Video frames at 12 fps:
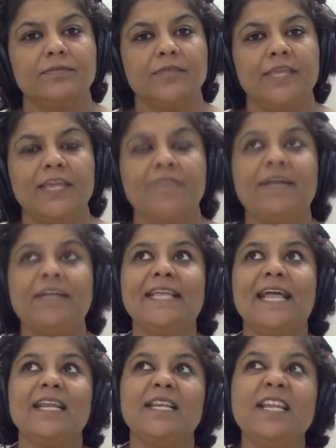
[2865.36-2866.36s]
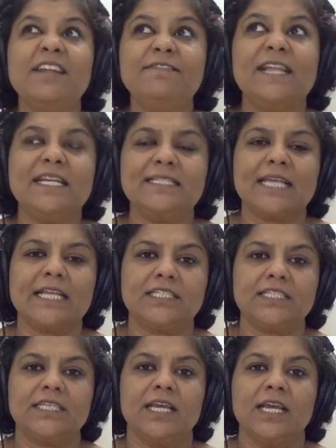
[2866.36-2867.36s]
He went and lived in
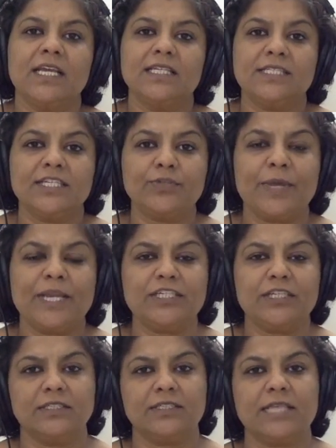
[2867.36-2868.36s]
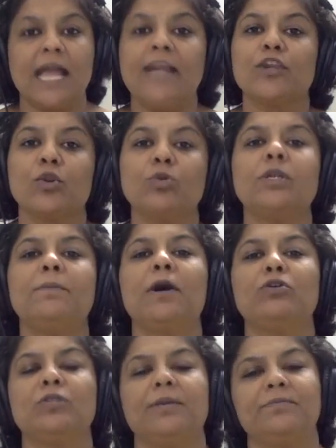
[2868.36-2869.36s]
such situations and wrote
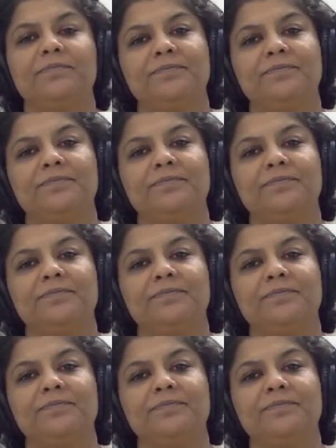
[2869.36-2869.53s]
about them.